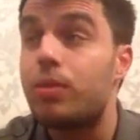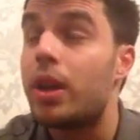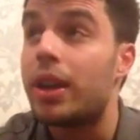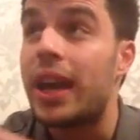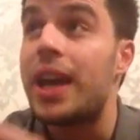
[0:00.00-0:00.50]

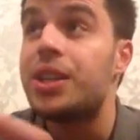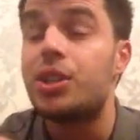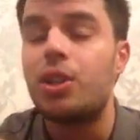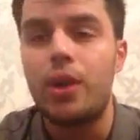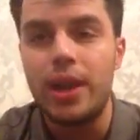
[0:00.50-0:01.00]
an
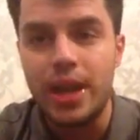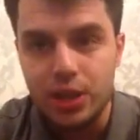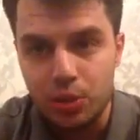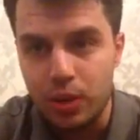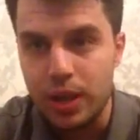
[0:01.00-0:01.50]
occasion like
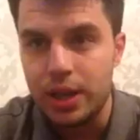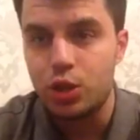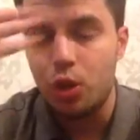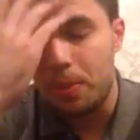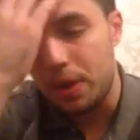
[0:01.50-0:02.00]
this, where he's
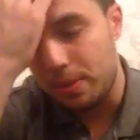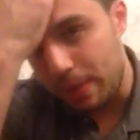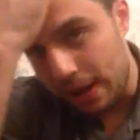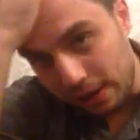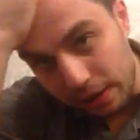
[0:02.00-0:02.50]
top of the
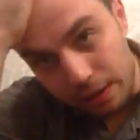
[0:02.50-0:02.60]
bill